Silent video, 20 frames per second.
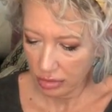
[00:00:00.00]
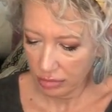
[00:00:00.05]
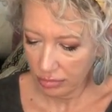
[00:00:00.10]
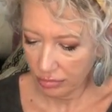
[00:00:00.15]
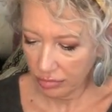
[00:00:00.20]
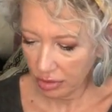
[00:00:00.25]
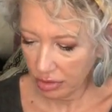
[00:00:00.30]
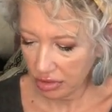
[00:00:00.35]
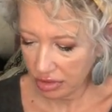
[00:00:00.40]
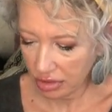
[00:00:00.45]

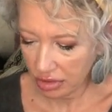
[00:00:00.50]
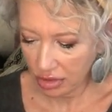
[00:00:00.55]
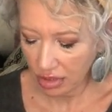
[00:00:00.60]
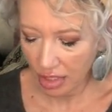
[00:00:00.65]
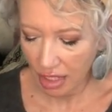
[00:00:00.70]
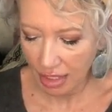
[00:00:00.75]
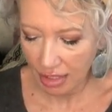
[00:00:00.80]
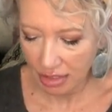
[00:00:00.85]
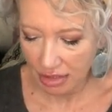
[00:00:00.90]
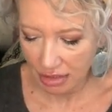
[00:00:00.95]
personal
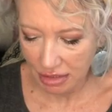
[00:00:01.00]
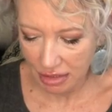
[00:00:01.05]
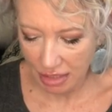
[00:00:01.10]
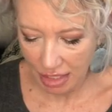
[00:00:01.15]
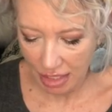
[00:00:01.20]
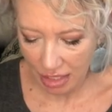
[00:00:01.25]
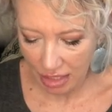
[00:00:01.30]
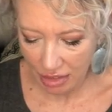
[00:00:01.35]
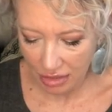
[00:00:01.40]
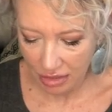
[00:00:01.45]
ID
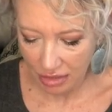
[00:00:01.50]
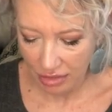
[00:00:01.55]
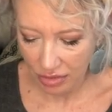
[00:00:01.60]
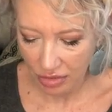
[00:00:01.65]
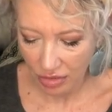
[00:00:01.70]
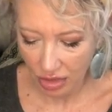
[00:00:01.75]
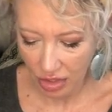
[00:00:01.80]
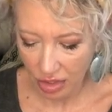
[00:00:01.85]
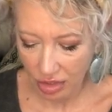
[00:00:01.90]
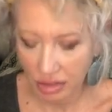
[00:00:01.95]
tag
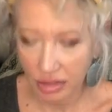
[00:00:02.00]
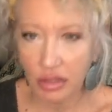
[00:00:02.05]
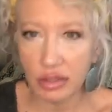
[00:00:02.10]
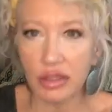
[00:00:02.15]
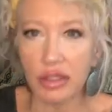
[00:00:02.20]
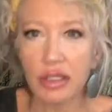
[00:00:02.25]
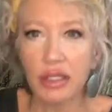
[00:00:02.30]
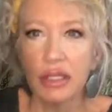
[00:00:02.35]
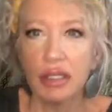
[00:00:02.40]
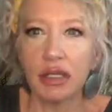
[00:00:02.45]
they're all little
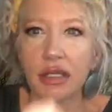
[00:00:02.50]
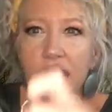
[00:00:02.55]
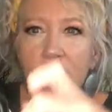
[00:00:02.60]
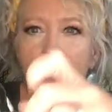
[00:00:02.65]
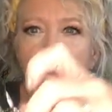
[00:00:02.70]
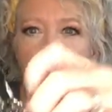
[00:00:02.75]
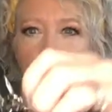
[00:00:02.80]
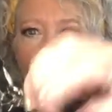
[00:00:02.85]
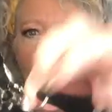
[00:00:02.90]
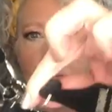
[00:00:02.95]
cow